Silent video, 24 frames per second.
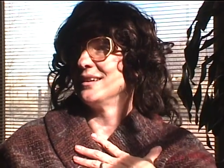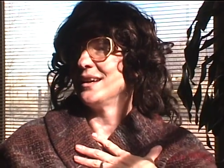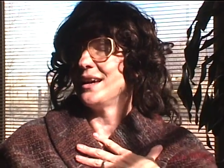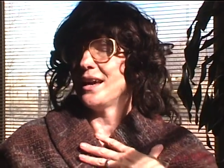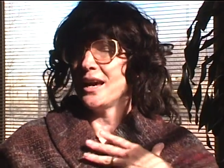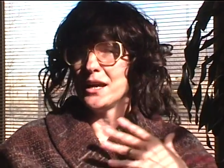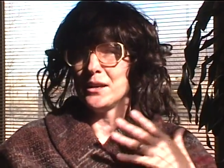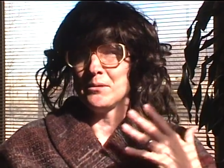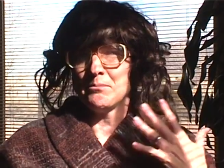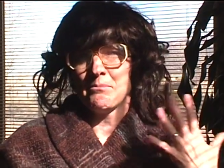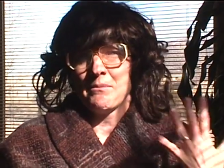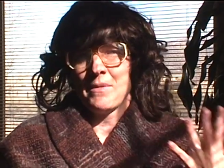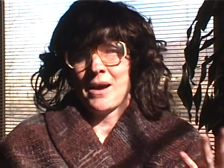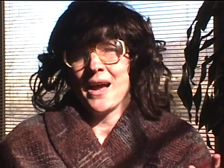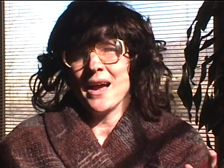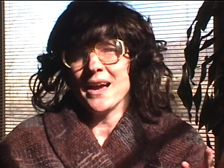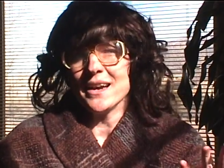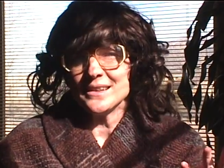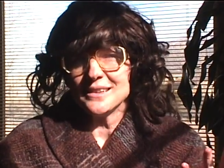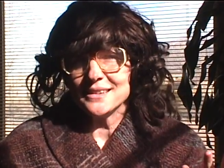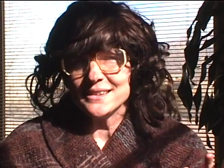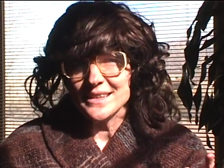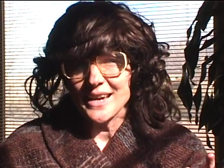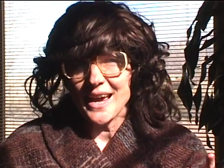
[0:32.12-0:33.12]
In
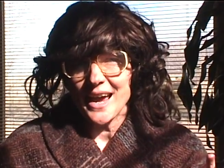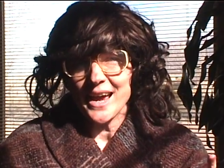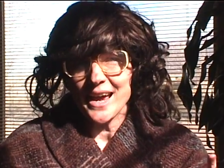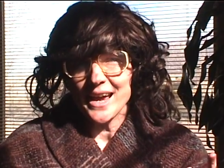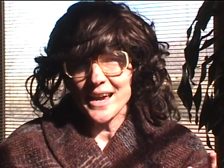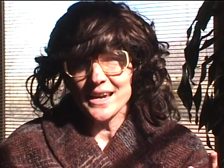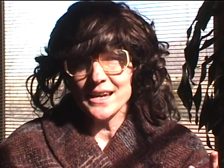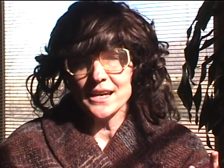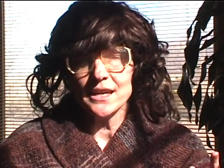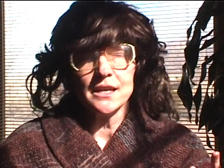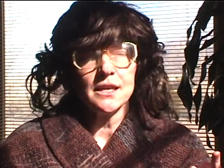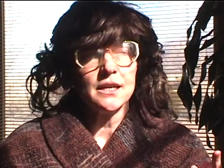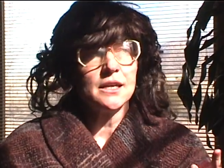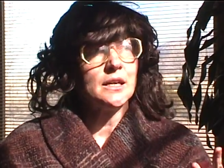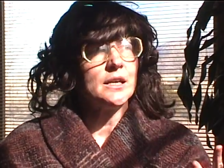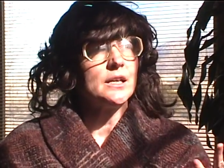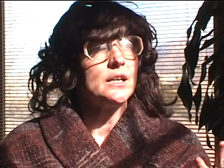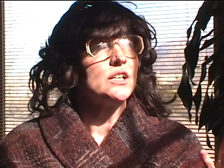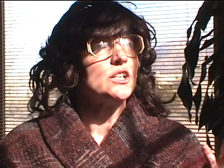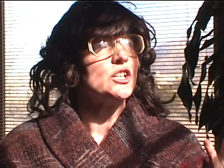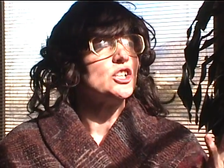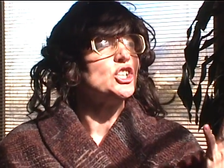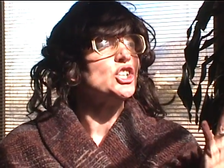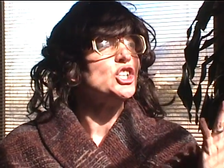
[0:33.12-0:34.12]
my day,
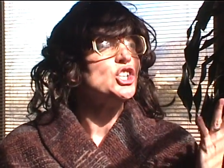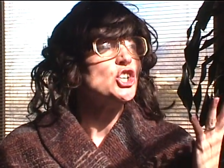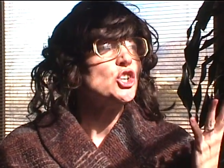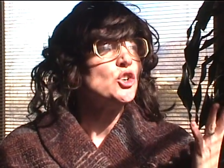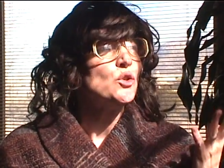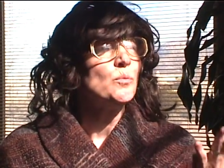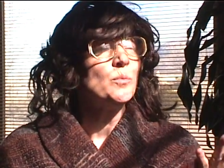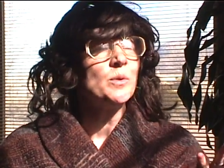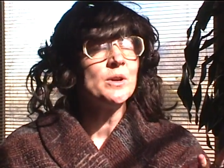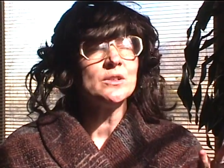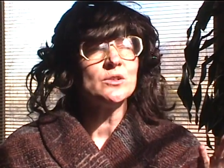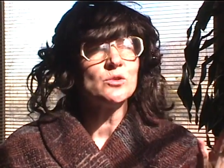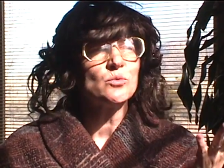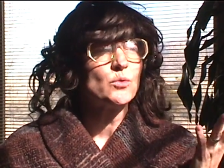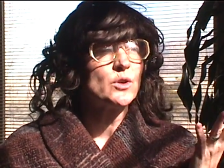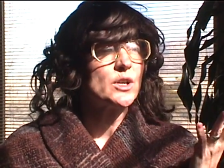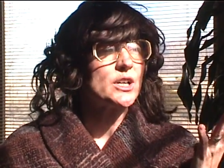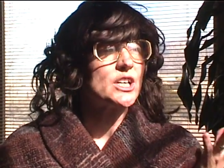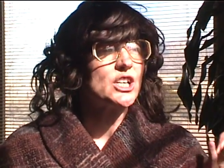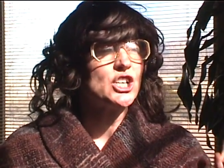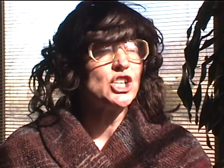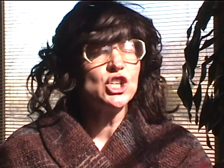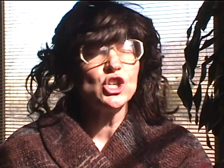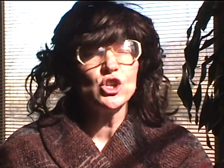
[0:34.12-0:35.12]
humans were
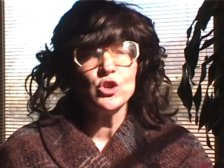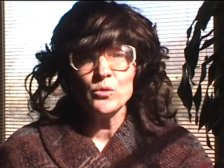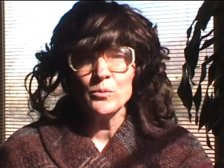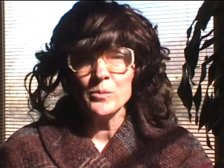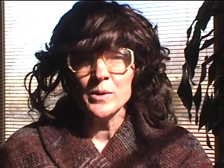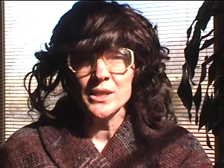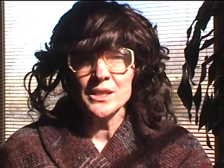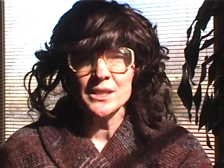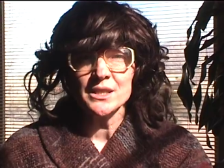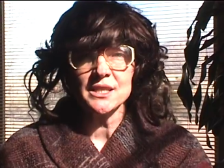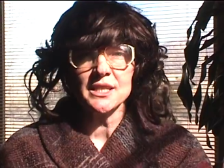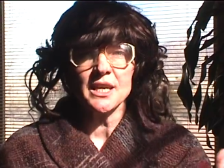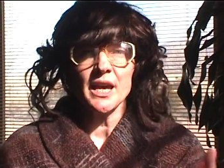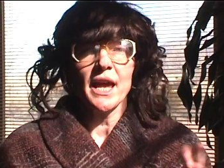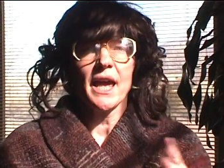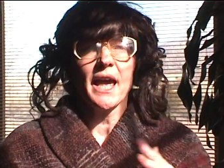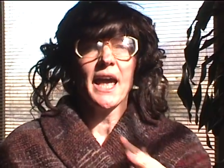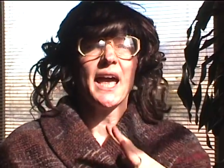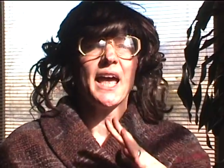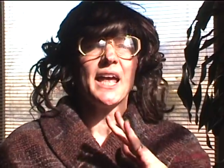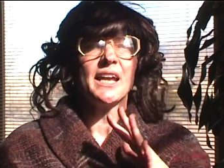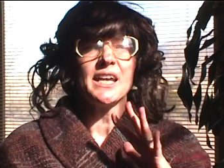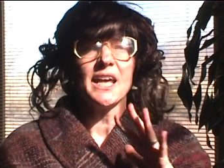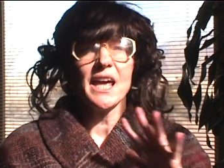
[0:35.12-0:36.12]
humans
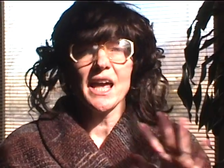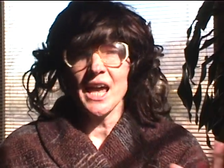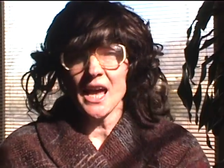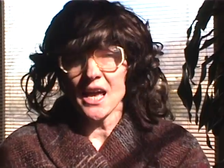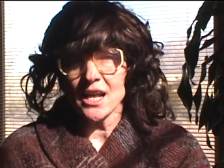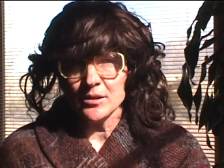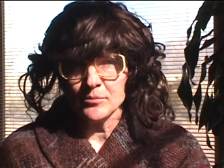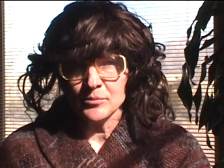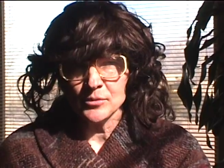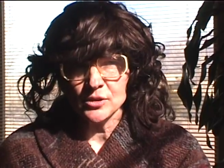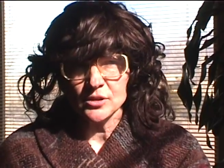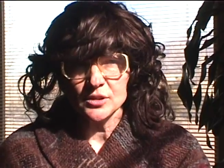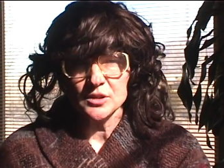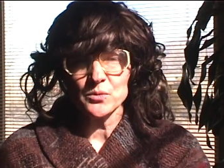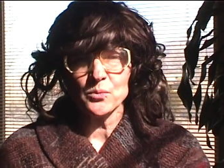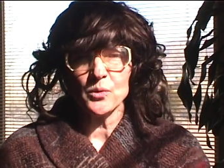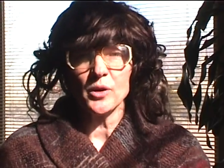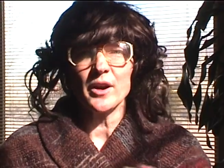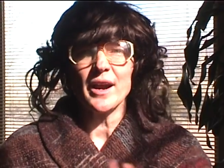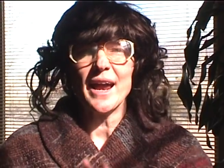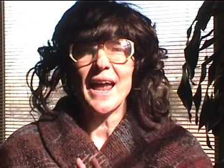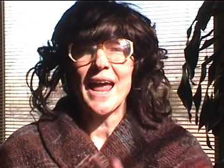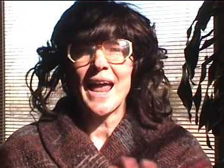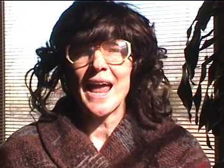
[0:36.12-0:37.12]
and animals
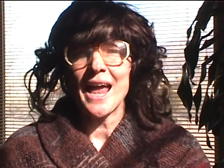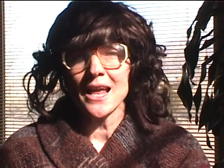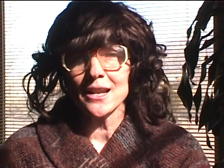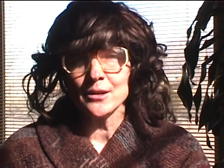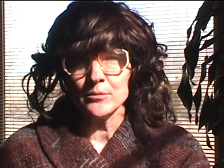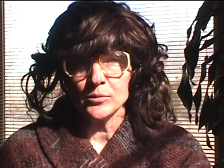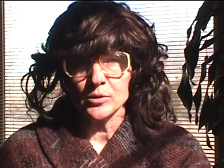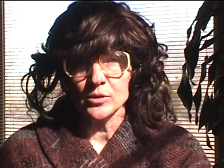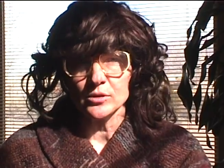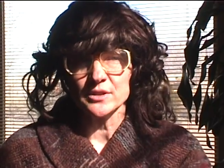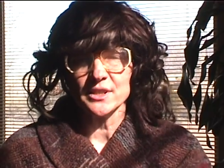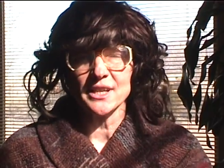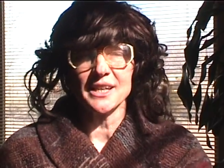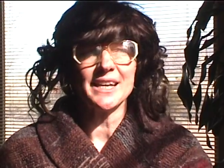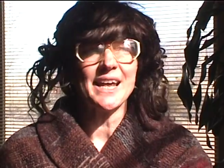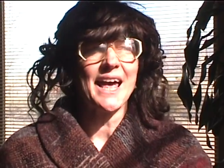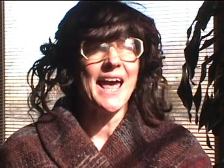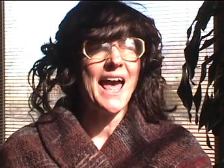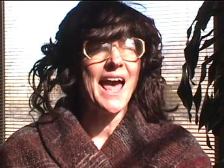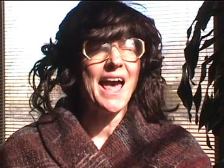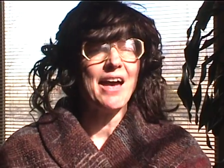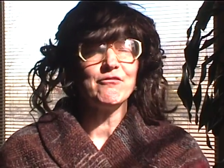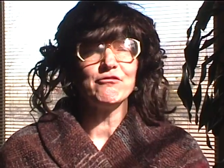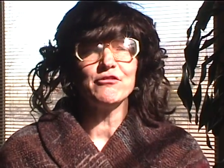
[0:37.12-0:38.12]
were animals and
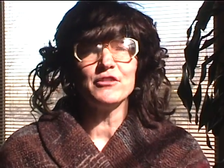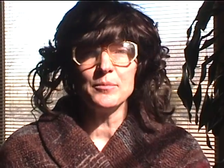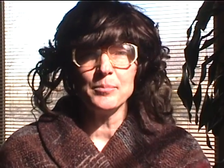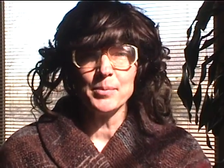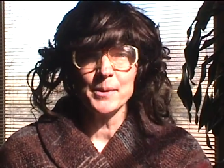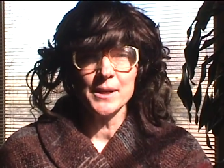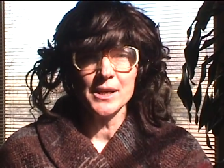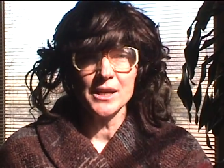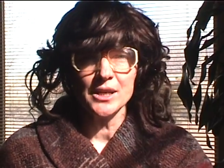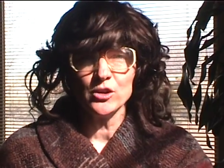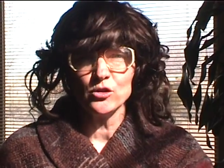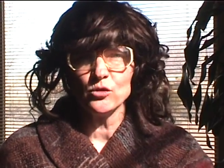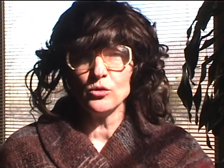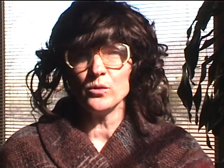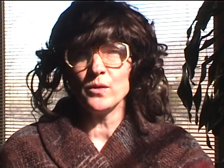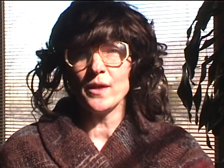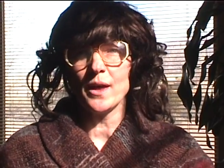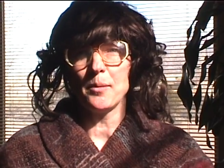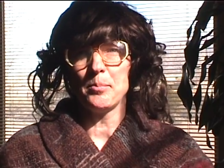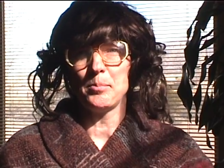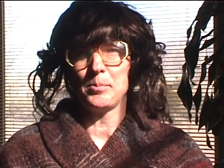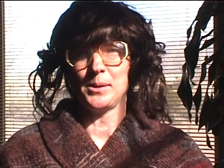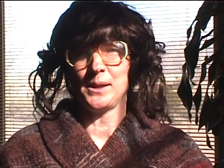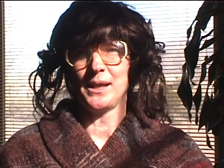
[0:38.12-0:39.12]
everybody knew
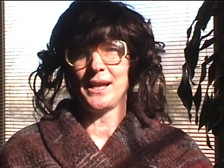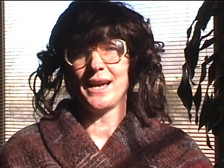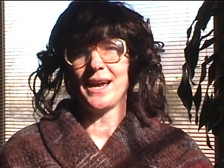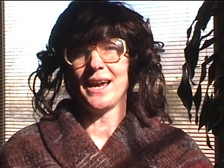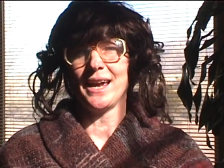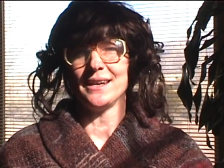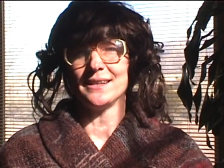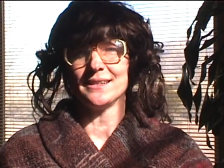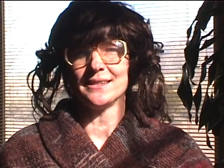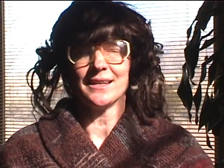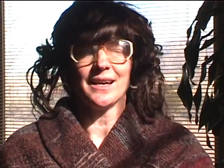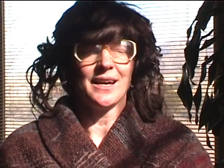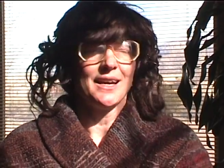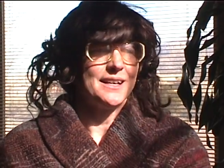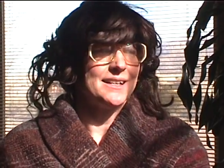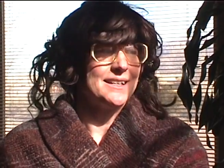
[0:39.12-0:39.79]
their place.